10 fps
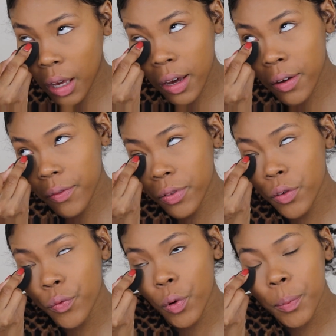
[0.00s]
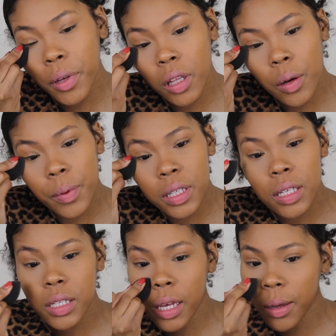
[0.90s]
If the formula was
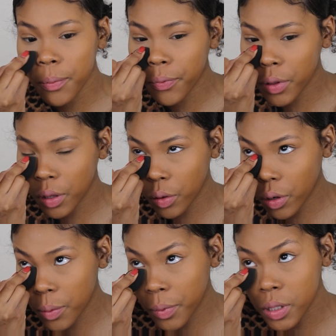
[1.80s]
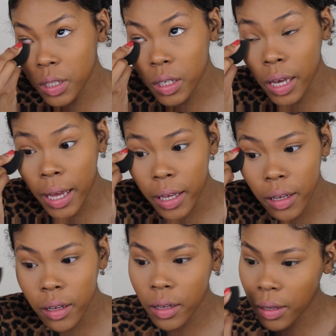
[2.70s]
the same for the Laura Mercier
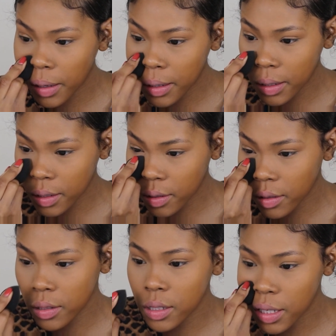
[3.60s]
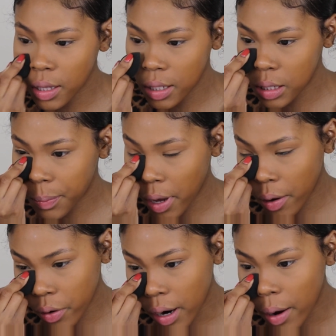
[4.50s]
to this
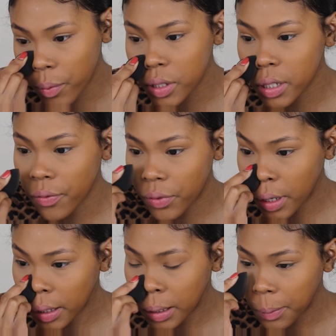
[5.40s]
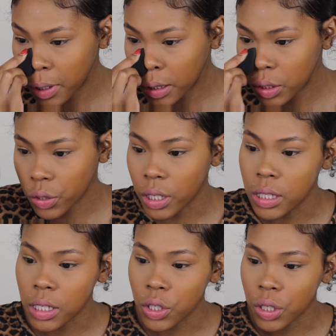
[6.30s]
powder, I would definitely make the
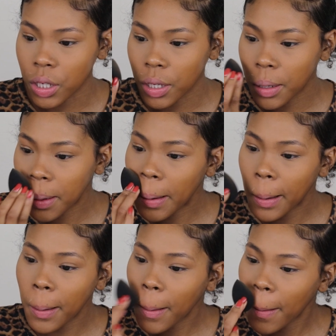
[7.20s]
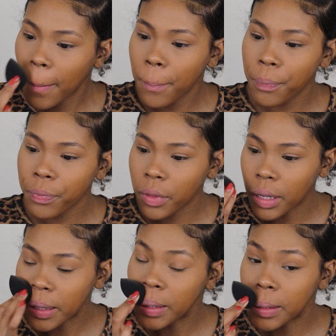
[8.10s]
transition
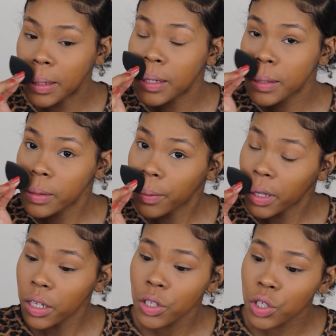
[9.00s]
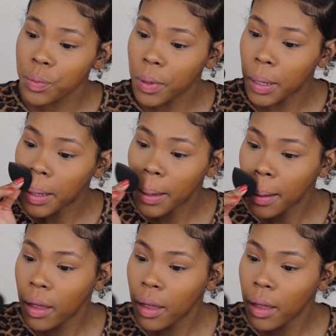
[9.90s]
and switch, but